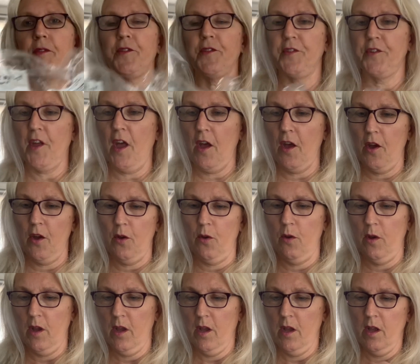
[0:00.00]
So
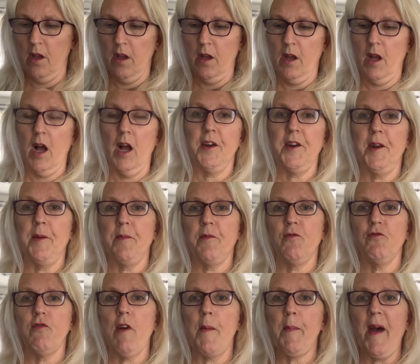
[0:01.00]
I'm going to
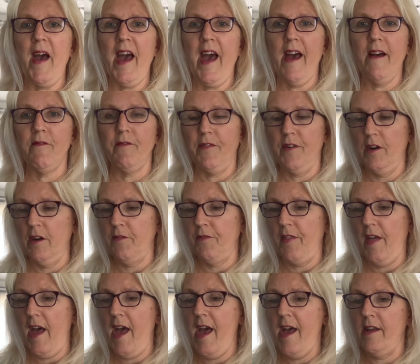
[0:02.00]
grab a handful of
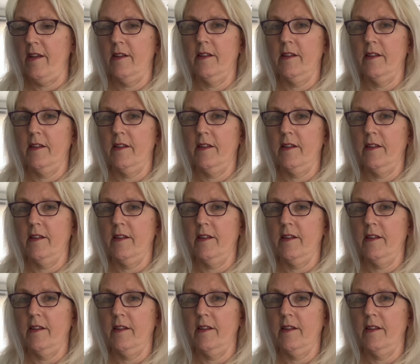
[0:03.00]
that,